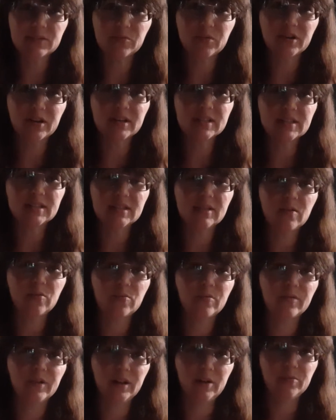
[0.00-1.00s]
works
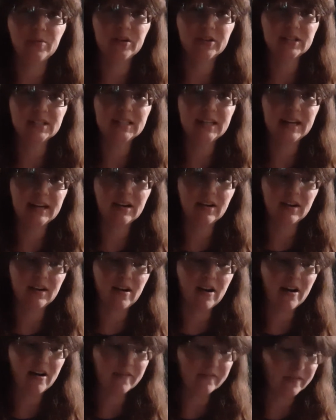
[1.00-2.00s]
really well to take it
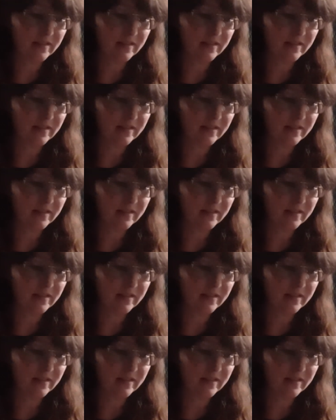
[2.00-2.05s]
off.